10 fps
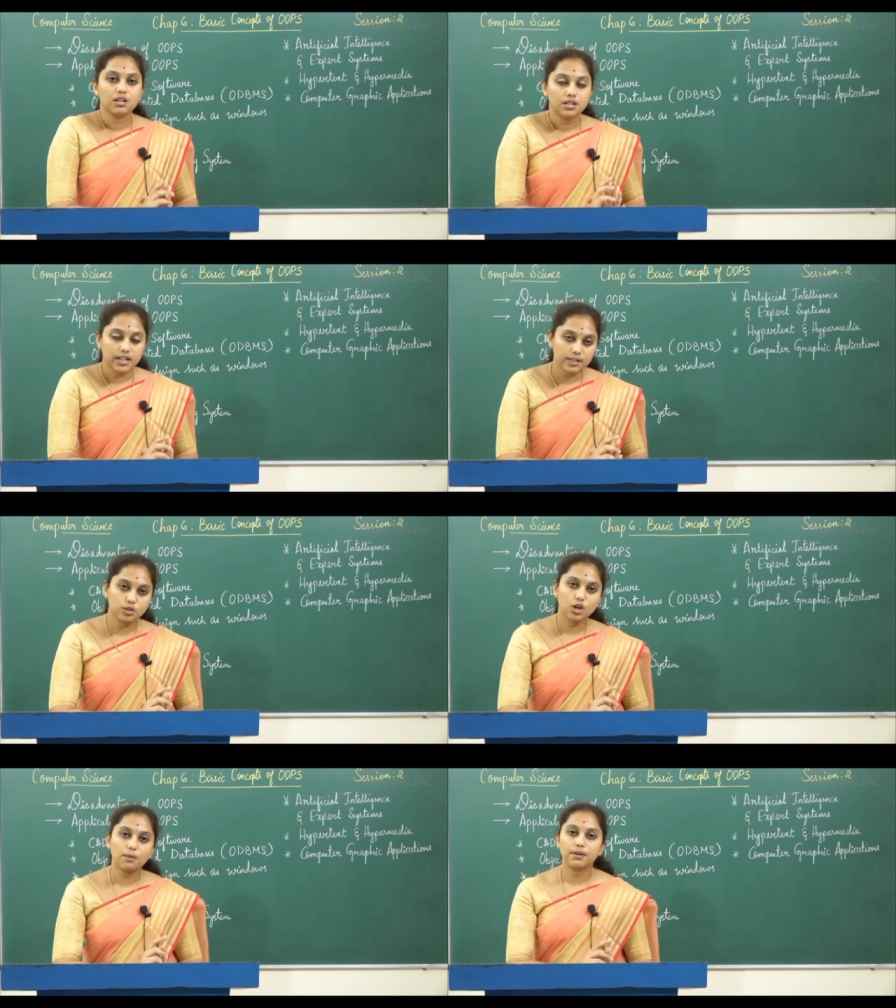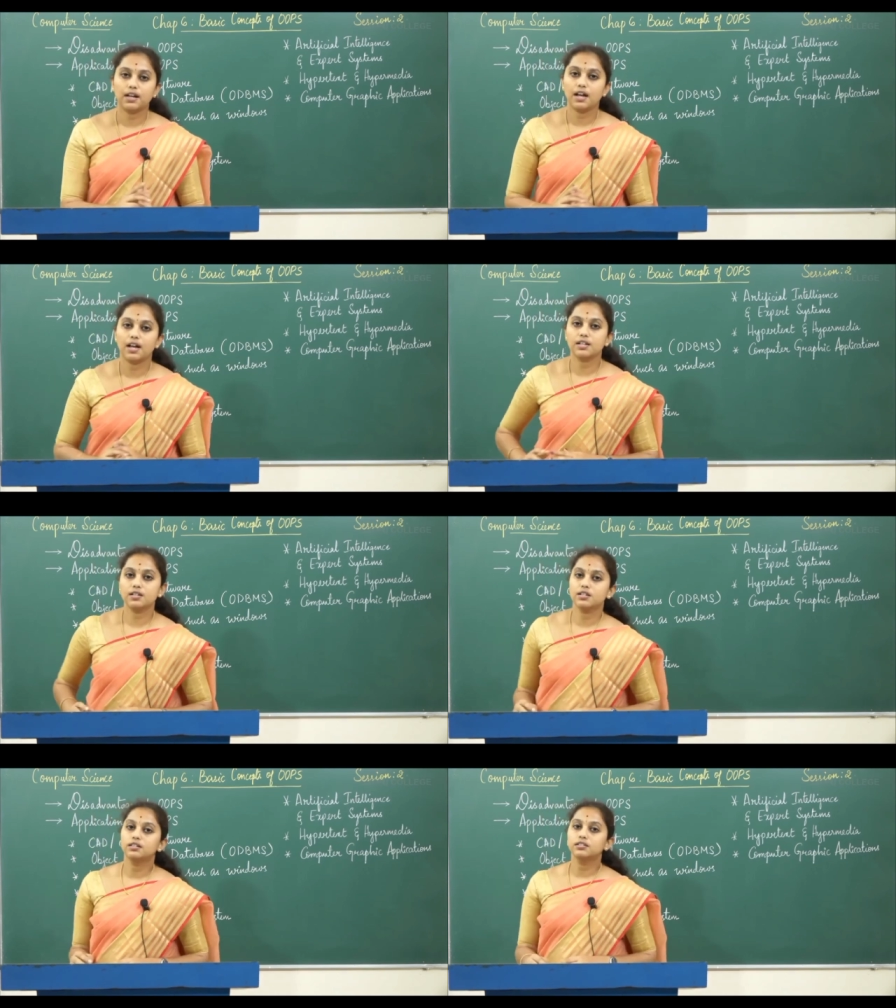The next topic
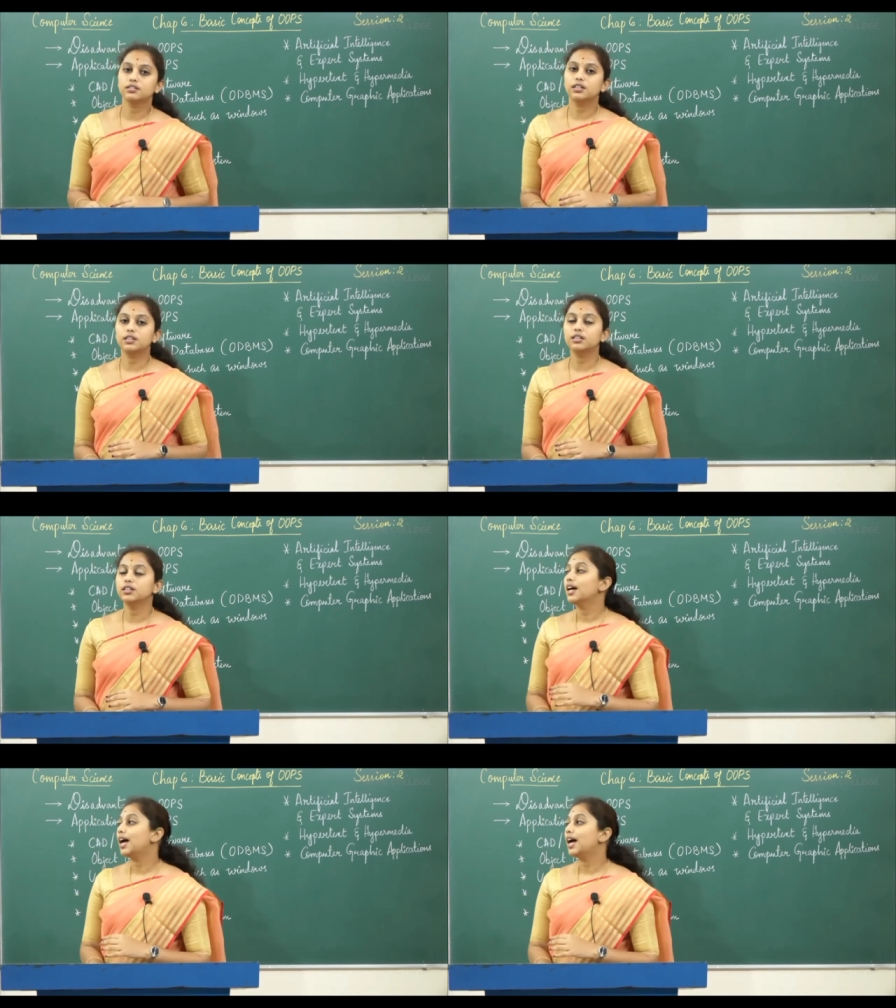is the